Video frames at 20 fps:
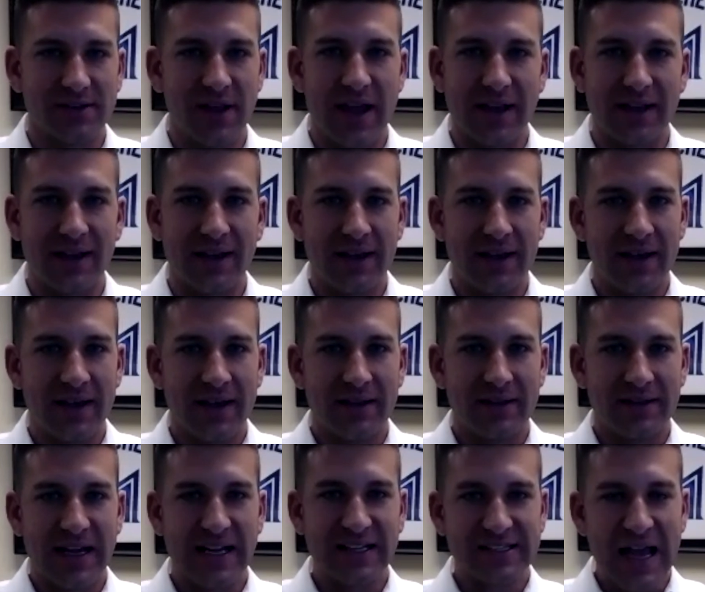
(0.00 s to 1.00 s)
Like,
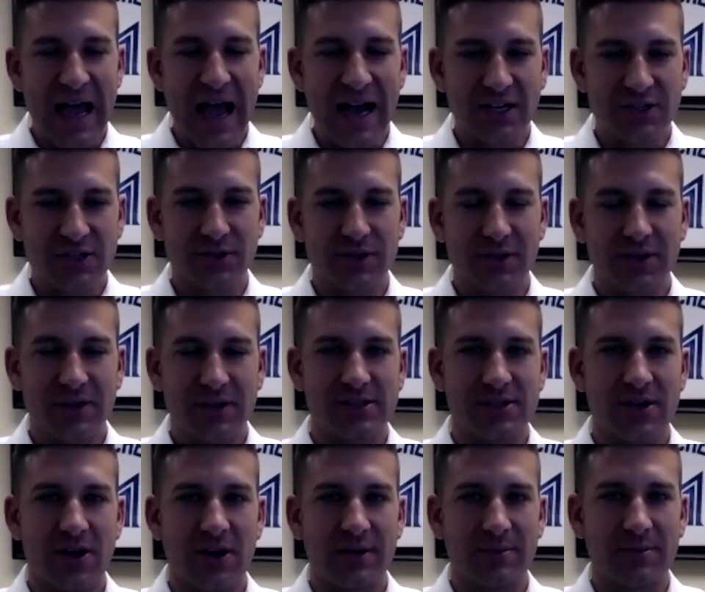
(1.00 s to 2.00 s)
that's actually the
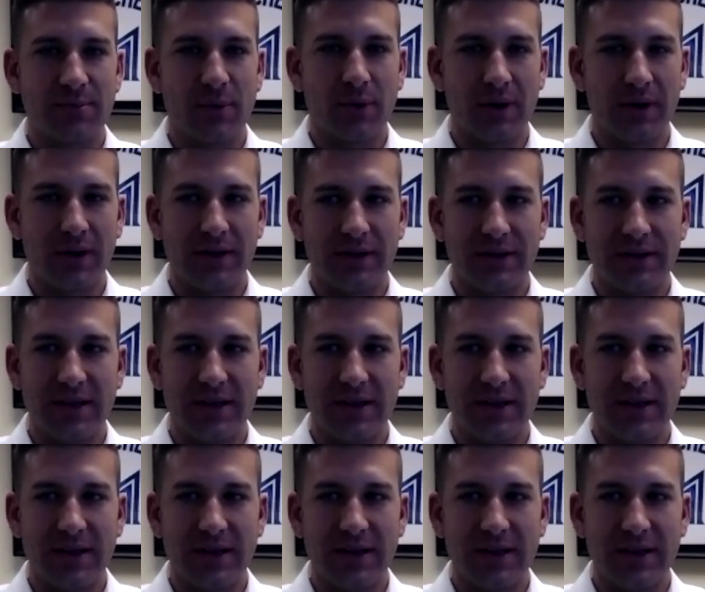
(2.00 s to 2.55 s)
starting point